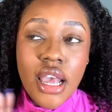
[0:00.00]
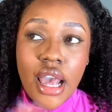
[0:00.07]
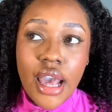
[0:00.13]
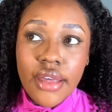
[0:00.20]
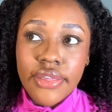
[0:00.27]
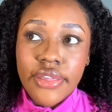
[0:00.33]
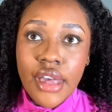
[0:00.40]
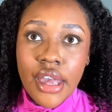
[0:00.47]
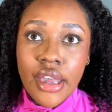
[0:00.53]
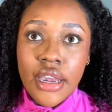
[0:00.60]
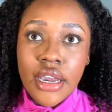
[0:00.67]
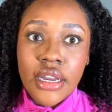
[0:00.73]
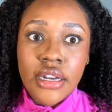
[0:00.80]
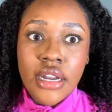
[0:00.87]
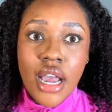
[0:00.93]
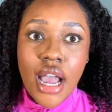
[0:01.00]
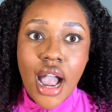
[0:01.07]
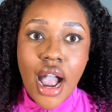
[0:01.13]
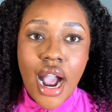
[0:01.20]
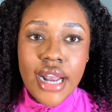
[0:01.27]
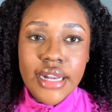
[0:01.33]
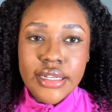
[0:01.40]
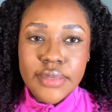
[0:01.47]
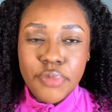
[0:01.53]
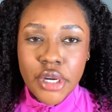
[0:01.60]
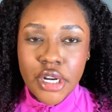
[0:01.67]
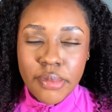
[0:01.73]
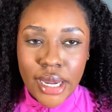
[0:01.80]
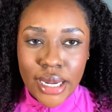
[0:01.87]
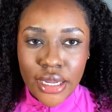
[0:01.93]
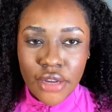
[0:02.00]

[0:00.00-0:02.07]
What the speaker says: and then I put it back